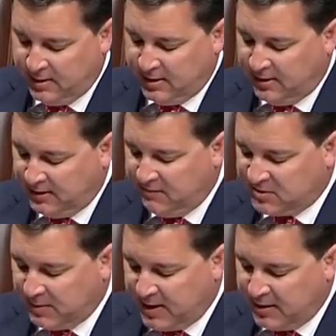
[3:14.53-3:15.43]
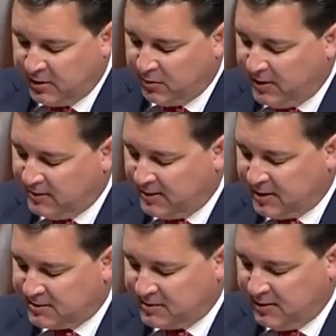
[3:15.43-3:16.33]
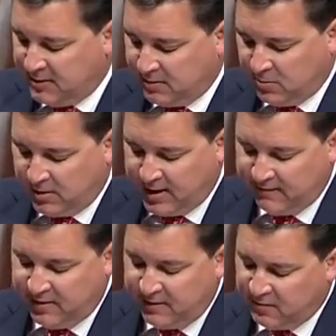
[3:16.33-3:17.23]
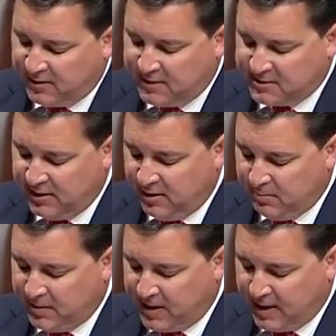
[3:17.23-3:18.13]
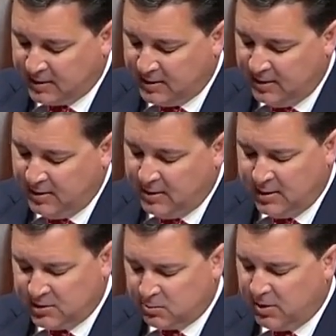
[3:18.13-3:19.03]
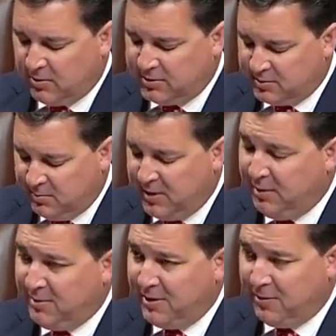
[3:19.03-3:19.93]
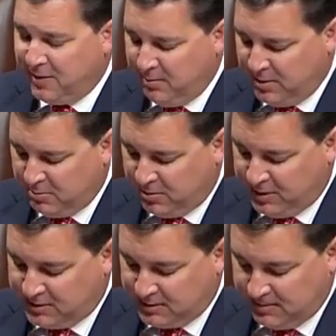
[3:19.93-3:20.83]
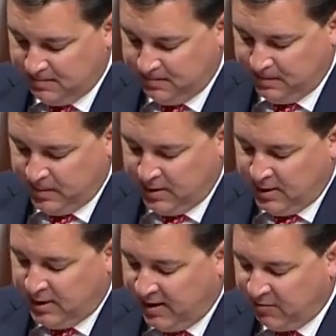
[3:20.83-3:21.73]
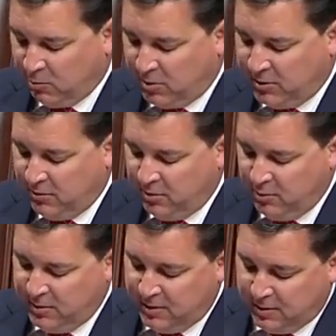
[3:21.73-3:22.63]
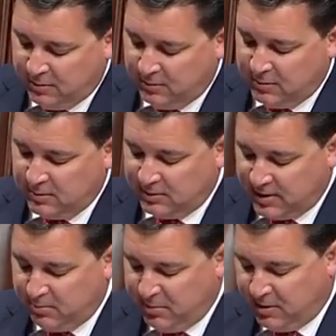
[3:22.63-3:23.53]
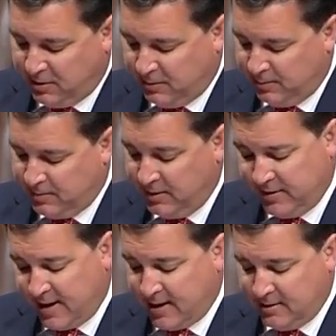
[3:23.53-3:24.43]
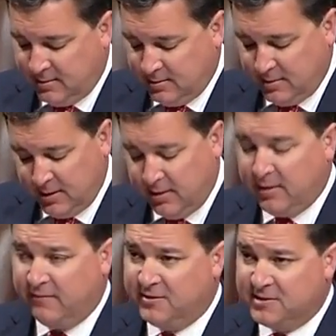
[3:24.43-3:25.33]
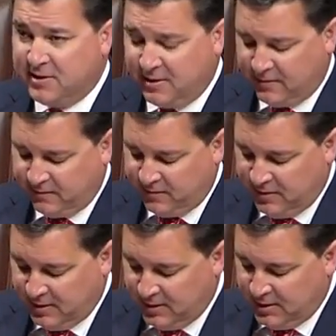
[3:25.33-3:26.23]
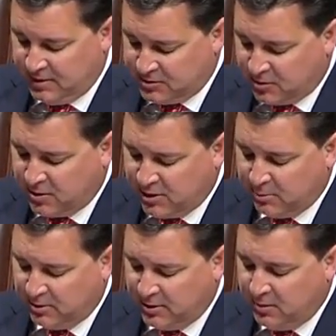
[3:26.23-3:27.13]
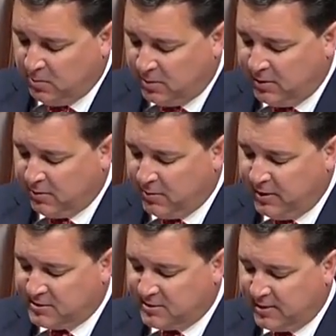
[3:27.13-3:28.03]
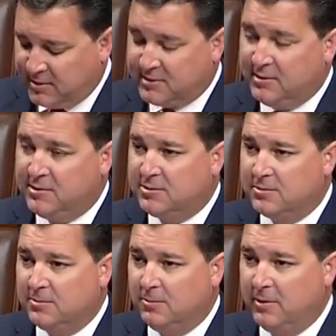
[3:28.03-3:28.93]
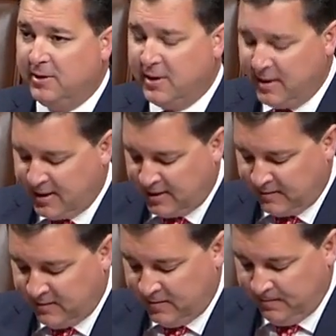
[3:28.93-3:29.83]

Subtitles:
He leaves behind a great legacy that will have an everlasting impact, as well as many, many great memories. Everyone who knew Bill loved Bill, and that, in and of itself, is arguably one of the greatest legacies one can have.